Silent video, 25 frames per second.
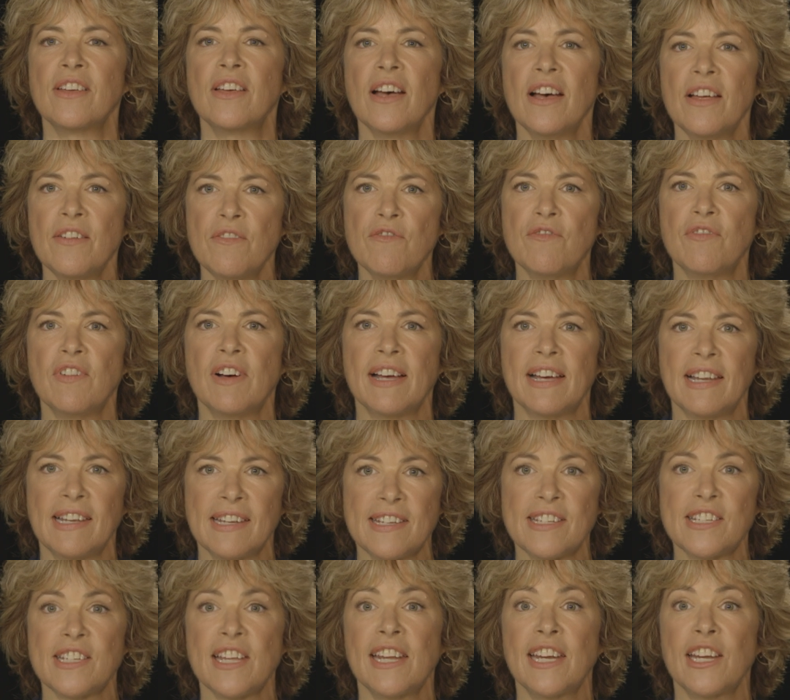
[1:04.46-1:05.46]
gun
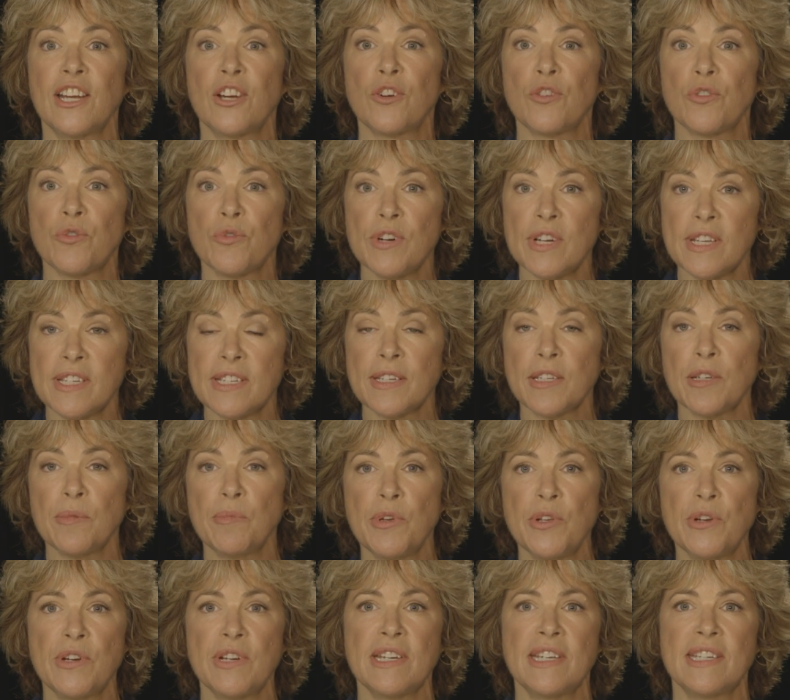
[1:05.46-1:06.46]
violence and increase
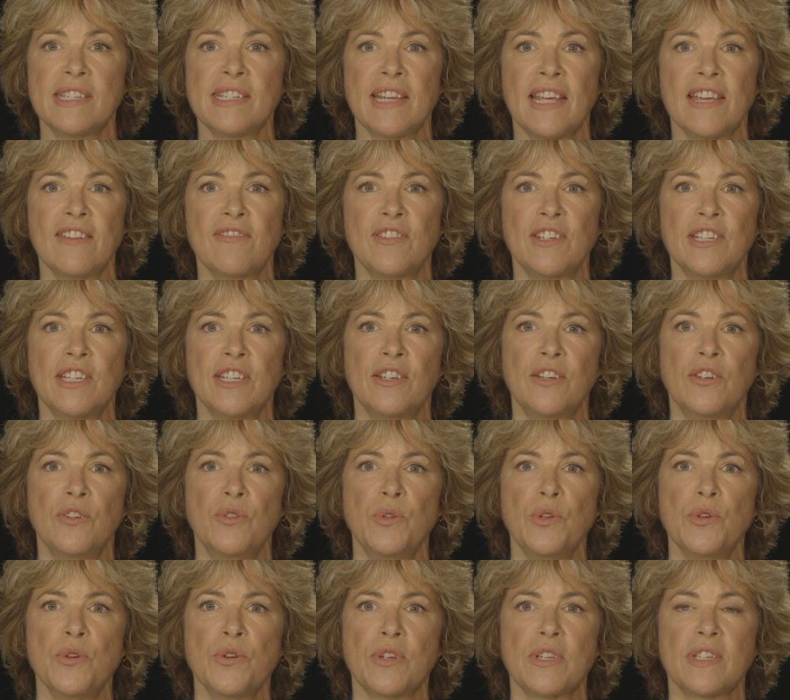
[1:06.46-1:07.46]
community safety in New
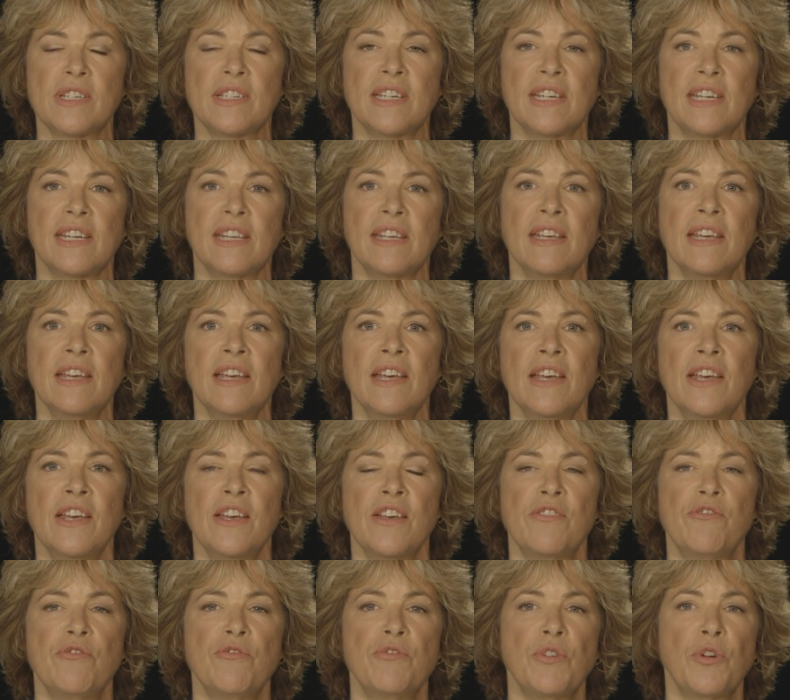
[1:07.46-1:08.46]
York City
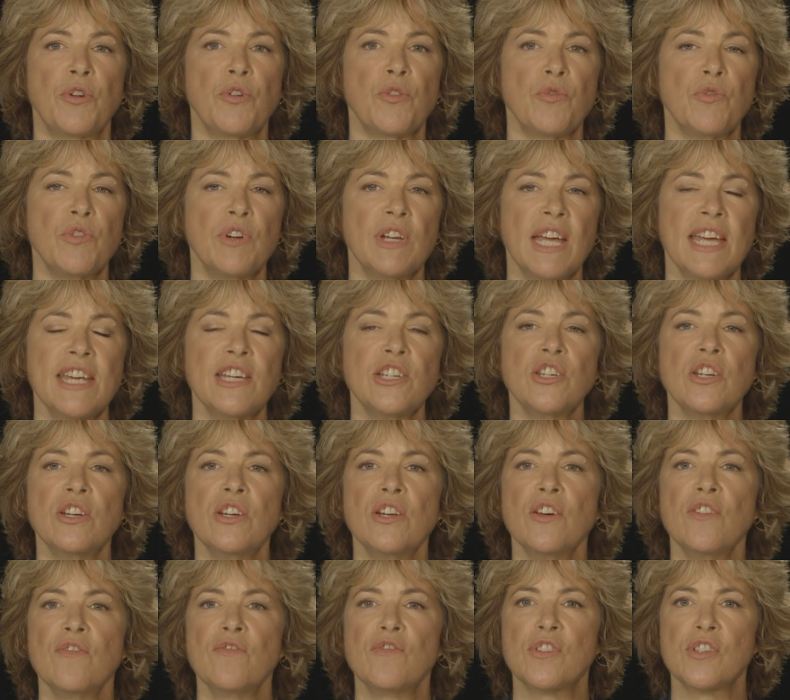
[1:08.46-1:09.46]
through the creation
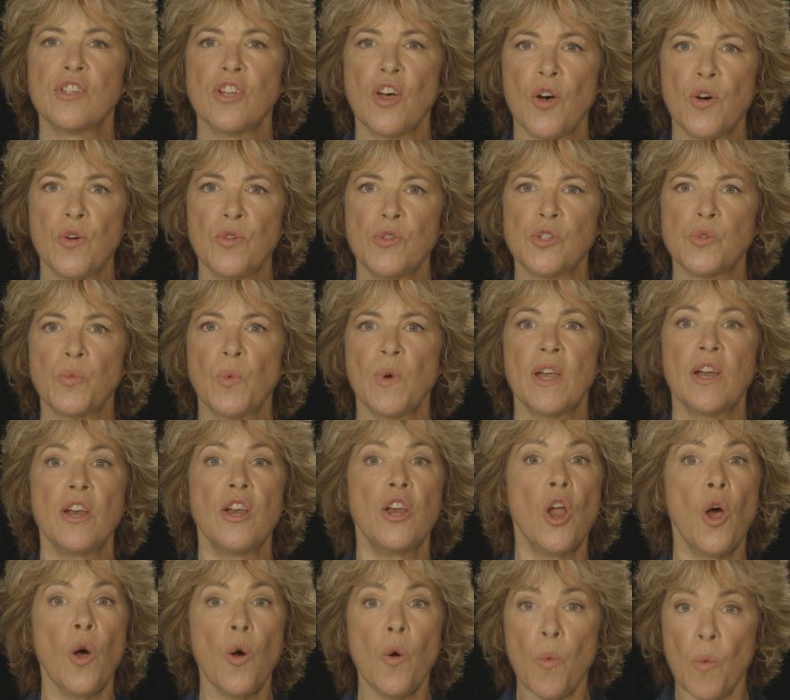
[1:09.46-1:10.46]
of zones where
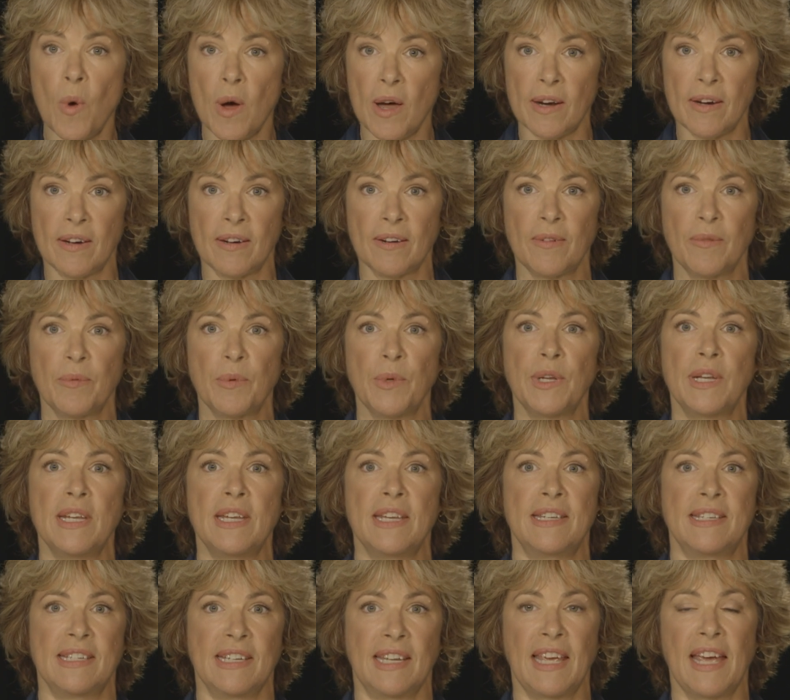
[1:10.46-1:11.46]
no one will
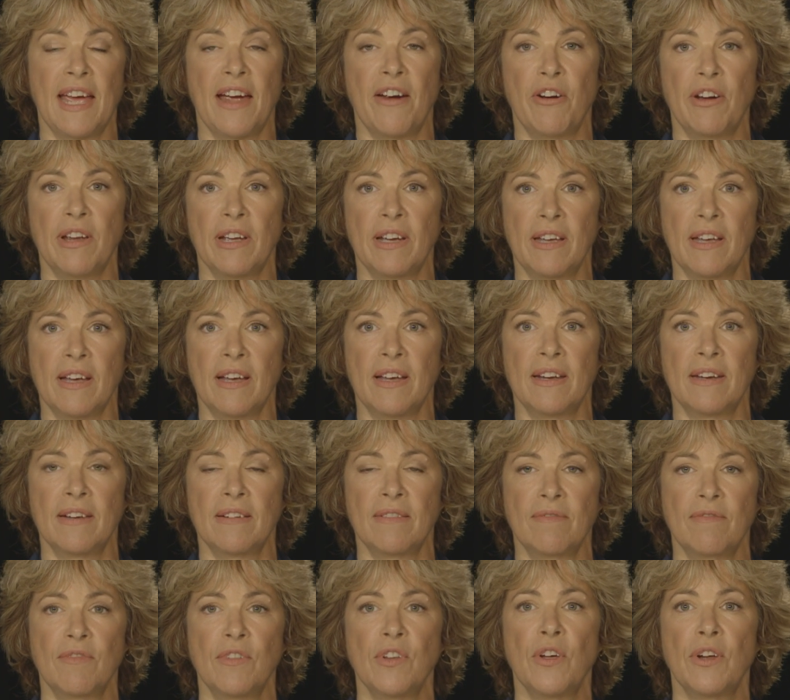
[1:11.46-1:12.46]
need to carry a gun
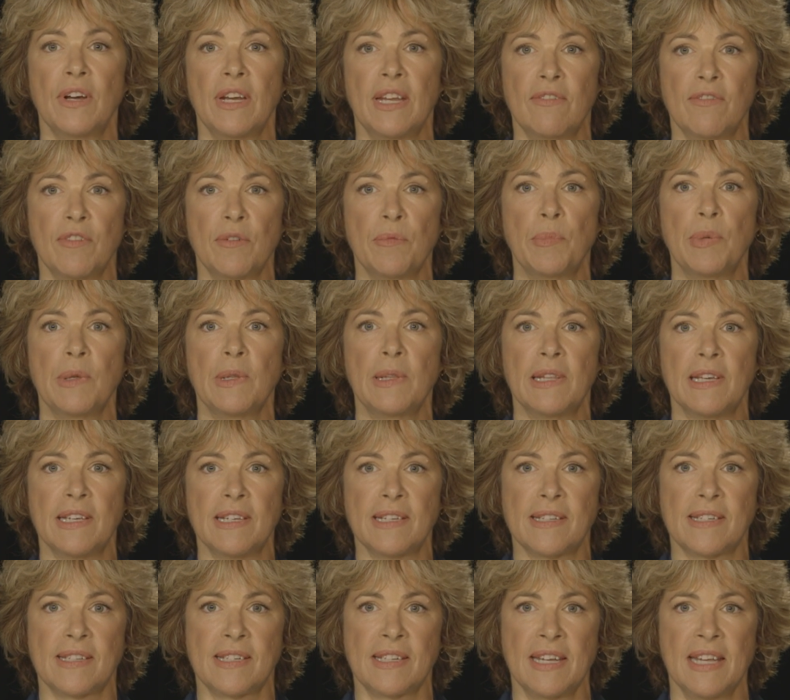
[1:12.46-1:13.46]
not even
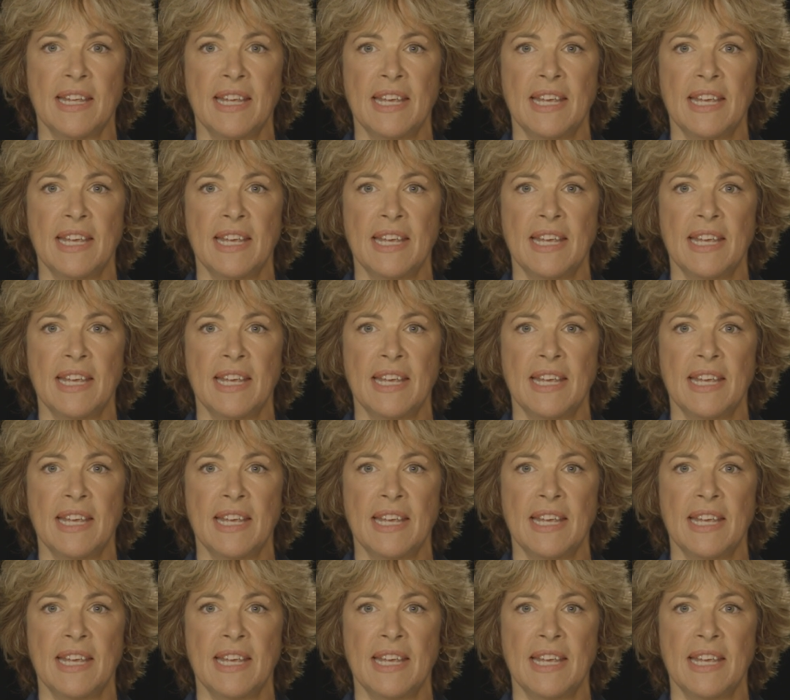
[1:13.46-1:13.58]
police.